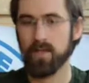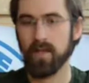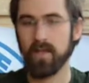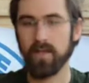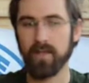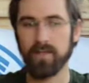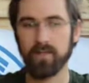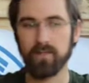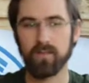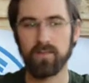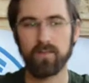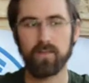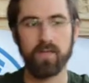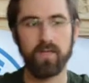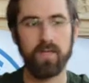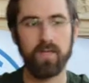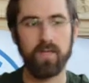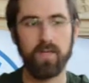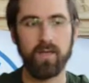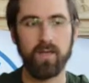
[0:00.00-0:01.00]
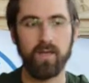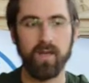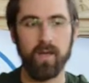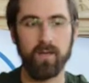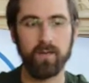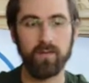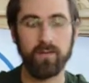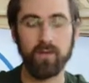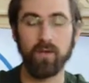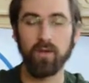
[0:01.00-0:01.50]
And
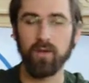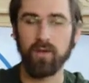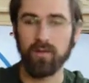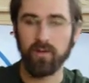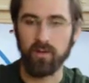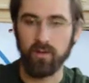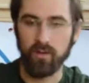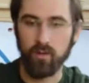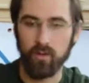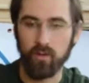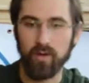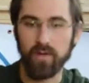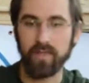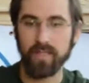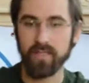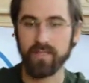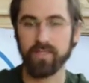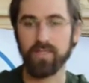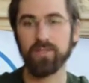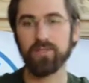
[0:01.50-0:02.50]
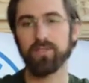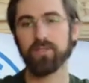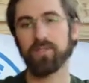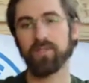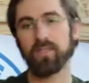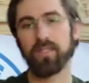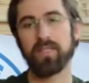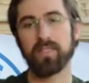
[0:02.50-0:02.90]
the organization